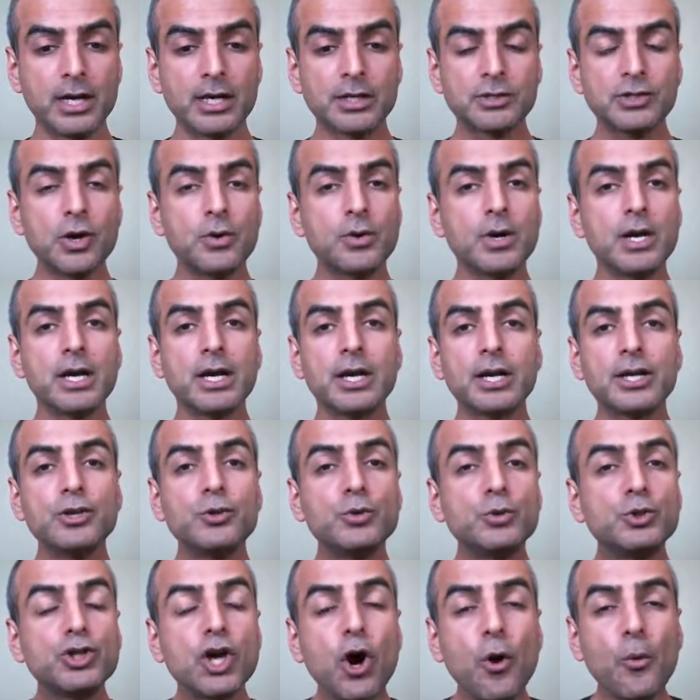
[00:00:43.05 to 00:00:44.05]
So
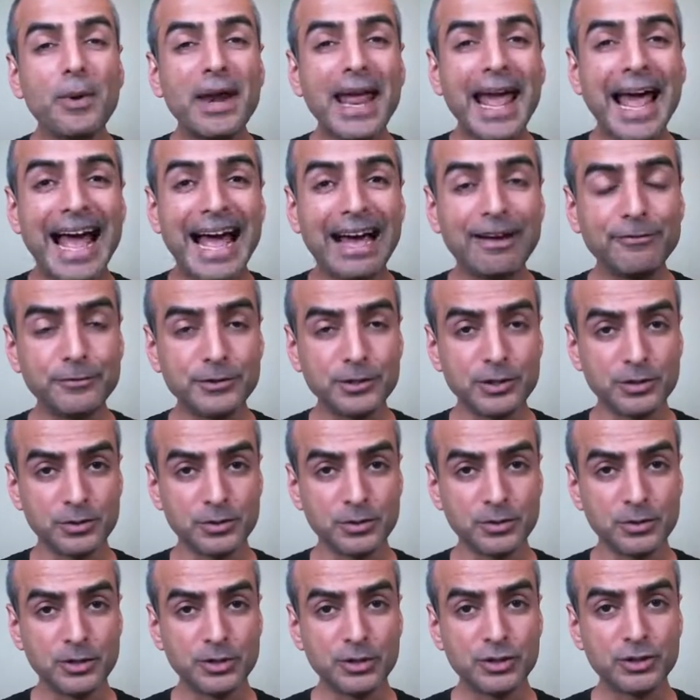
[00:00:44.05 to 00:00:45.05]
you don't have
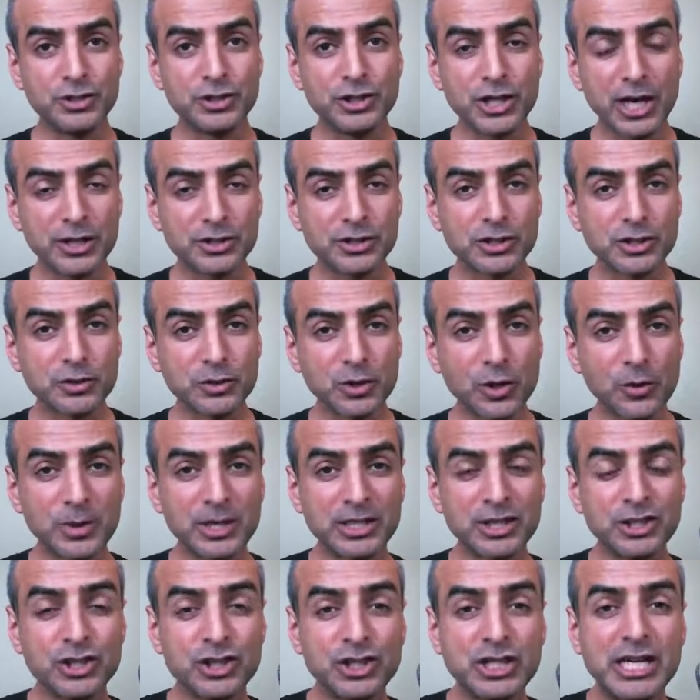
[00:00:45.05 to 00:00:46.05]
to just grow
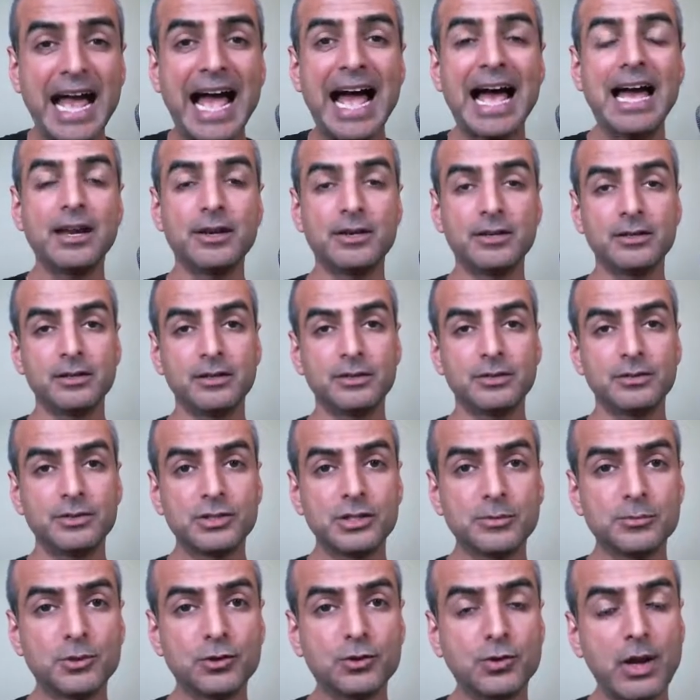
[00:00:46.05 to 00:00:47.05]
a chat
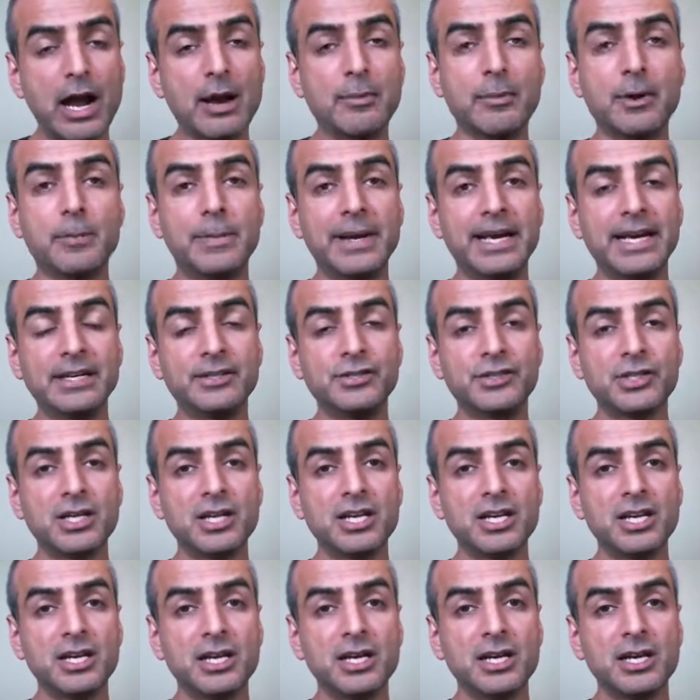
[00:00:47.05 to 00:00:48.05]
subscriber base
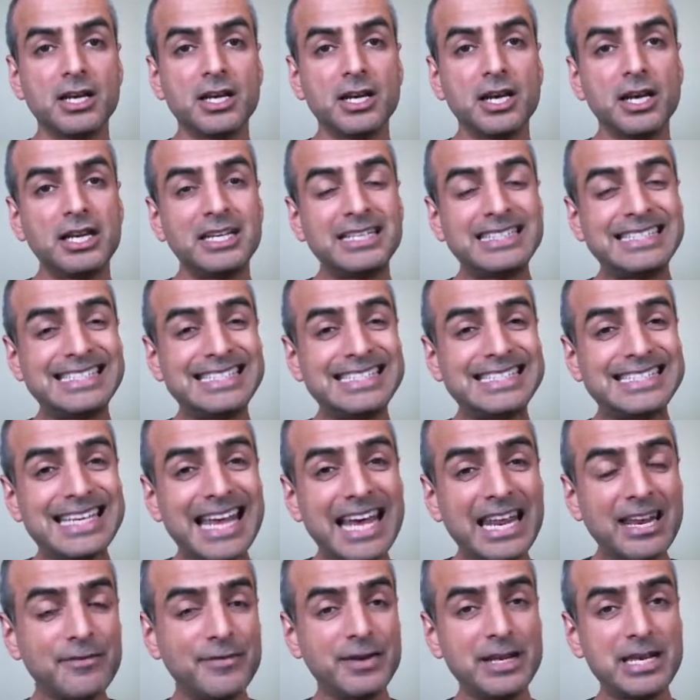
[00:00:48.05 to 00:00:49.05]

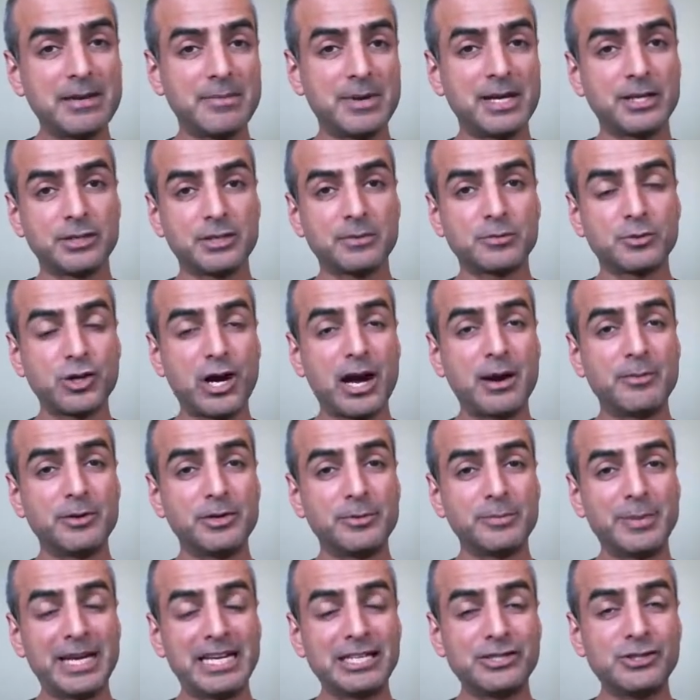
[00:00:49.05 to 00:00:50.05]
instead of an email
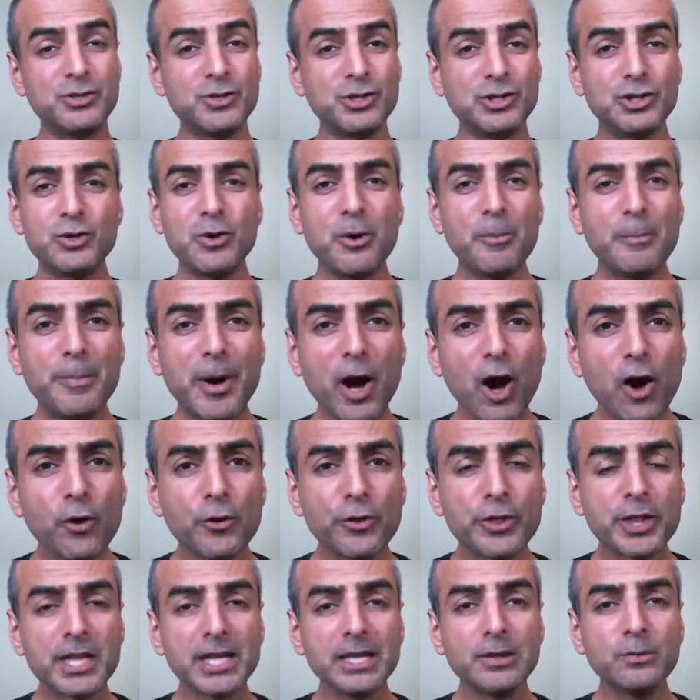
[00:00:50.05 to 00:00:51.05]
subscriber base. You could do it
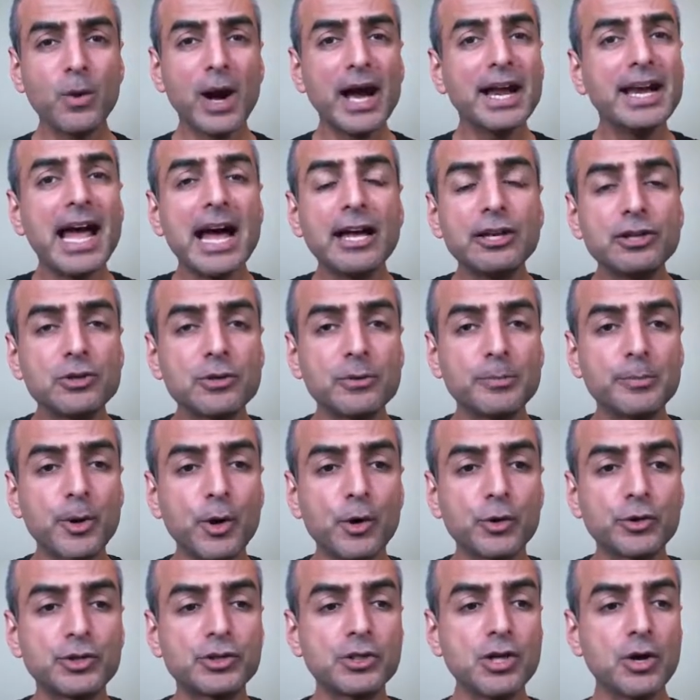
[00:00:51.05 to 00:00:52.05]
both, and why not do it
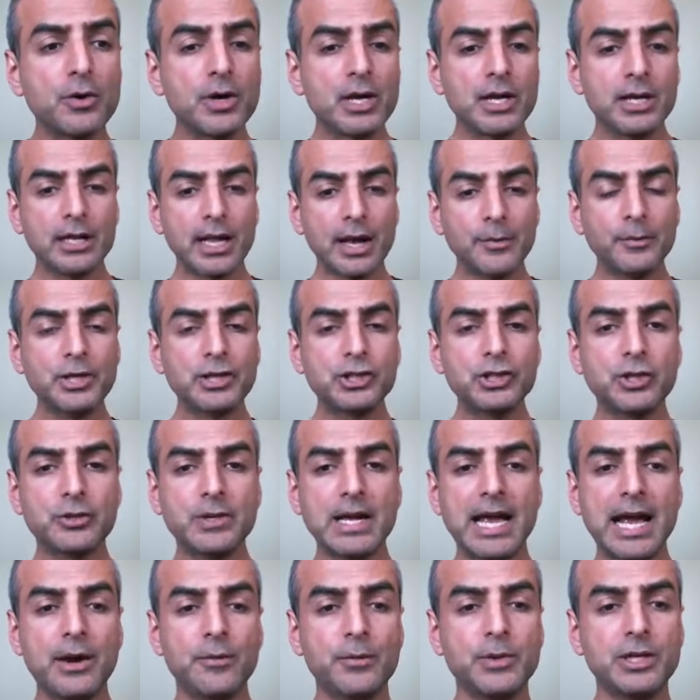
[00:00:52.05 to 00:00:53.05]
both? So I'm gonna show
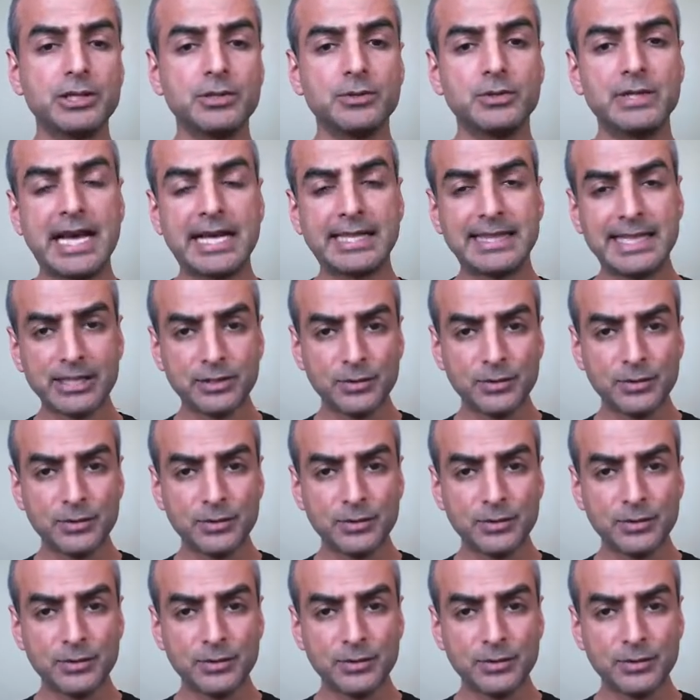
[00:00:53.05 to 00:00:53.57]
you how we do that.